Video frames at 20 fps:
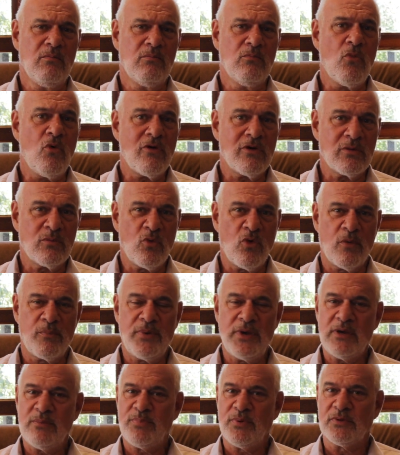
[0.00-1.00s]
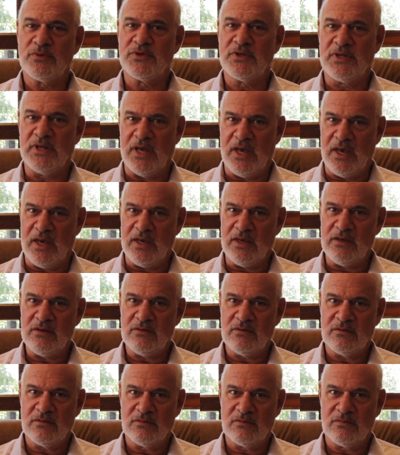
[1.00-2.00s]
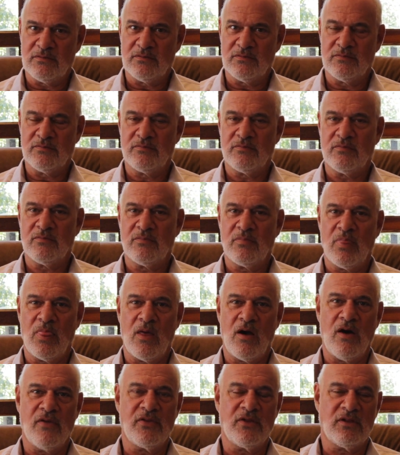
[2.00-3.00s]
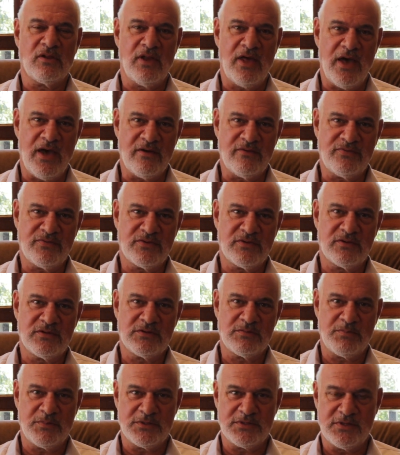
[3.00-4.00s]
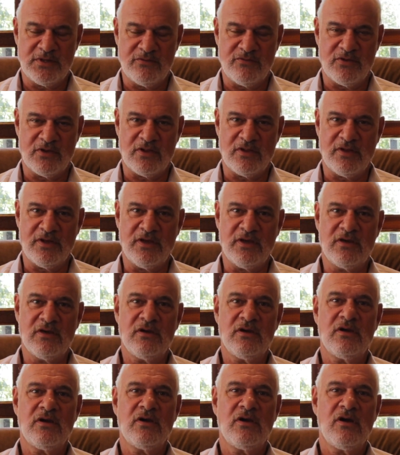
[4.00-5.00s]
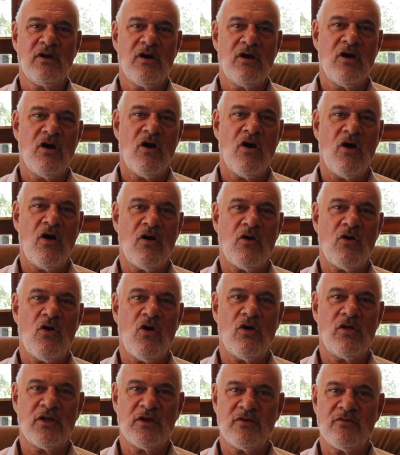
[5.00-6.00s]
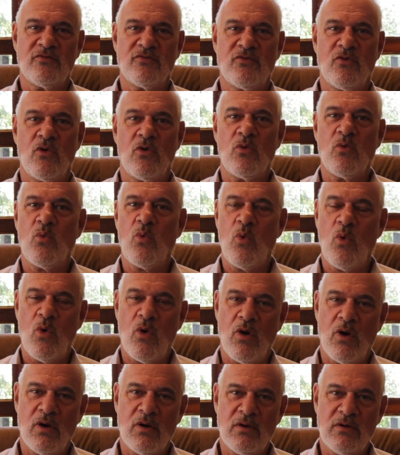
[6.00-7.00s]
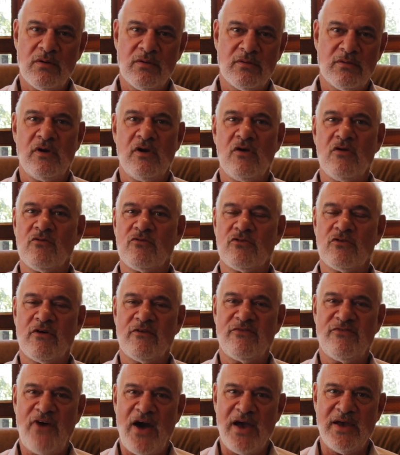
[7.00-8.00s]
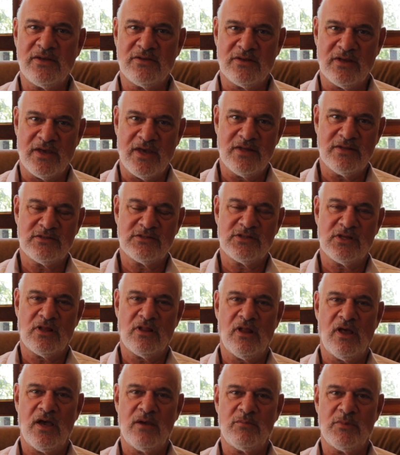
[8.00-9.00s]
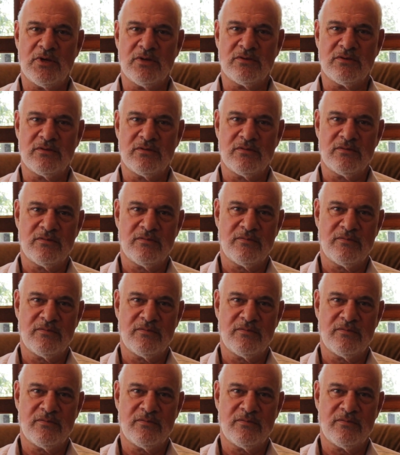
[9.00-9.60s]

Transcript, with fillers: More and more people today, on the left specifically, are calling for war, for a fight against the climate.